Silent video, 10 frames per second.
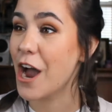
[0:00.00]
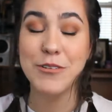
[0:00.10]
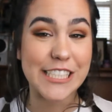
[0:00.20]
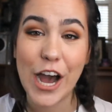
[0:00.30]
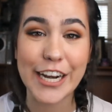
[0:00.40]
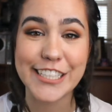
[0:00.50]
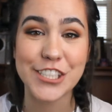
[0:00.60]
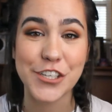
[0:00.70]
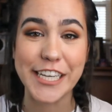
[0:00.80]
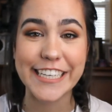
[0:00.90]
I was not
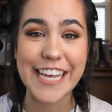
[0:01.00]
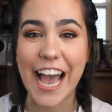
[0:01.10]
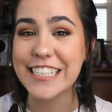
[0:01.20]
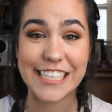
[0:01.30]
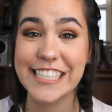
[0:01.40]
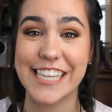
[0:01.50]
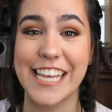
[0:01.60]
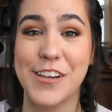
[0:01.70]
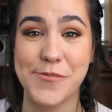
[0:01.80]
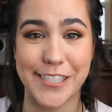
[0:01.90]
intrigued. I didn't
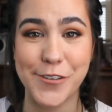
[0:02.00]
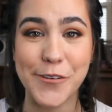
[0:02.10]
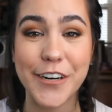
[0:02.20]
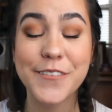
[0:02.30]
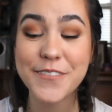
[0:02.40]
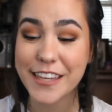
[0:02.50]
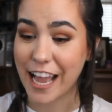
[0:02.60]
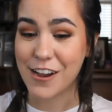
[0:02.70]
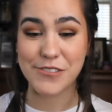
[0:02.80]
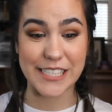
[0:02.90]
think it was cool.
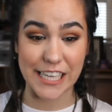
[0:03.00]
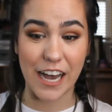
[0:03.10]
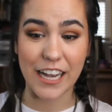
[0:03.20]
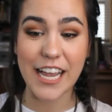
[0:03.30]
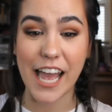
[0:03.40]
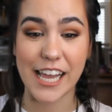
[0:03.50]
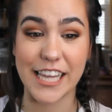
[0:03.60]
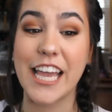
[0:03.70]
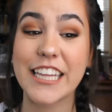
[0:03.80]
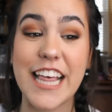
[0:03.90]
I was young and
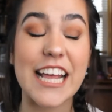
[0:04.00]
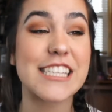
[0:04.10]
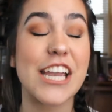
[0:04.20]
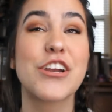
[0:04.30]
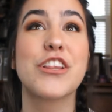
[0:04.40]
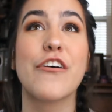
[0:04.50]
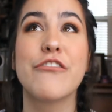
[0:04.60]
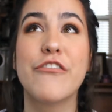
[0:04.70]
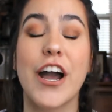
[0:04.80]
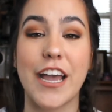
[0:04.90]
like that scared the
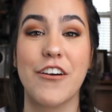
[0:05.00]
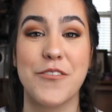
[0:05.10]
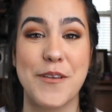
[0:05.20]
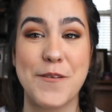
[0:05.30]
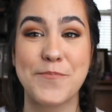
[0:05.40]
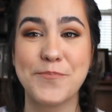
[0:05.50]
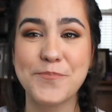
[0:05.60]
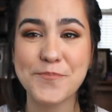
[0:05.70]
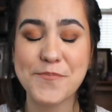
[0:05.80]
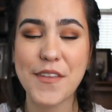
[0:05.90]
fuck out of me.
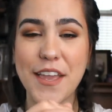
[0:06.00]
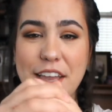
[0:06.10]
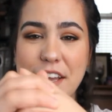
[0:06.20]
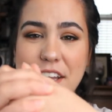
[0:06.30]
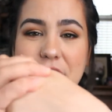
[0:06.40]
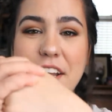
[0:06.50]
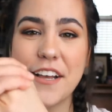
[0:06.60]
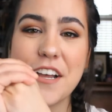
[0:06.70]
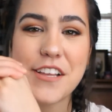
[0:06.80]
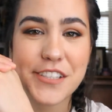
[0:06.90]

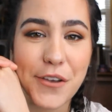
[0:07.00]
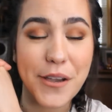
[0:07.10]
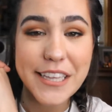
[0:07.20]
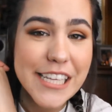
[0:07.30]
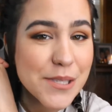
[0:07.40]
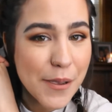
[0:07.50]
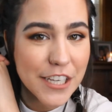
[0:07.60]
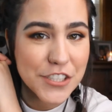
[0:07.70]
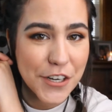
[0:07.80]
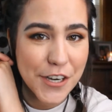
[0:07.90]
So in this
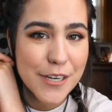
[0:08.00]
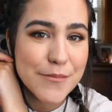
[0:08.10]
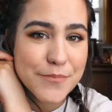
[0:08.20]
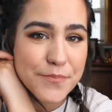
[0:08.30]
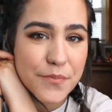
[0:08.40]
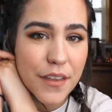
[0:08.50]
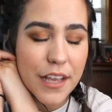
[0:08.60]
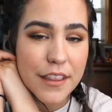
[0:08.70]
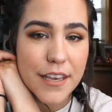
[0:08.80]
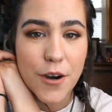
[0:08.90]
picture,
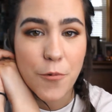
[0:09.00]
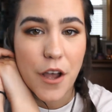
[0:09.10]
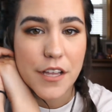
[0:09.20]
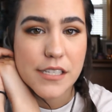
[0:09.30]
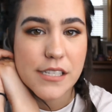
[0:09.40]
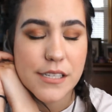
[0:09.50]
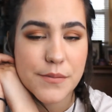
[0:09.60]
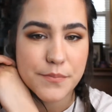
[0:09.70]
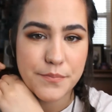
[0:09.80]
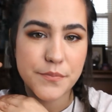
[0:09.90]
there was
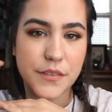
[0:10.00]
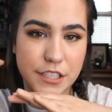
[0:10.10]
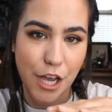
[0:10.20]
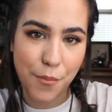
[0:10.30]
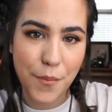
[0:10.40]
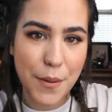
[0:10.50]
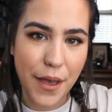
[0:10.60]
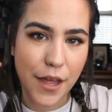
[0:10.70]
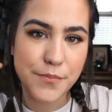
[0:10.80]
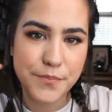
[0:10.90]
the top of my
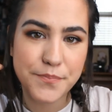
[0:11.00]
bed,